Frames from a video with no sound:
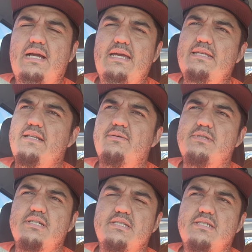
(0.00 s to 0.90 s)
I ended up
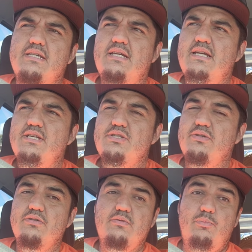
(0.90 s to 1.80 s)
just as
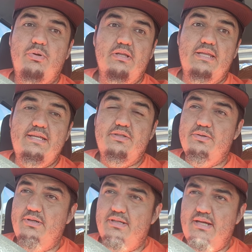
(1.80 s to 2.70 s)
soon as we put a light
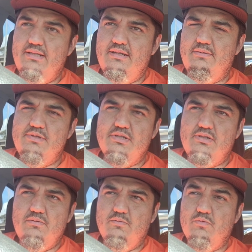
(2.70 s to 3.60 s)
to it, I ended up
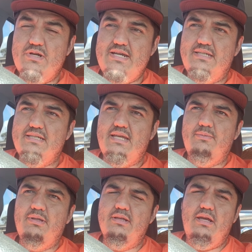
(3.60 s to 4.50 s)
just
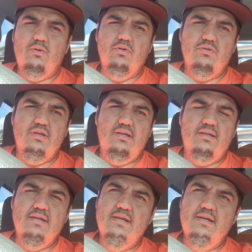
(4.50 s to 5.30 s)
re-skimming that whole thing.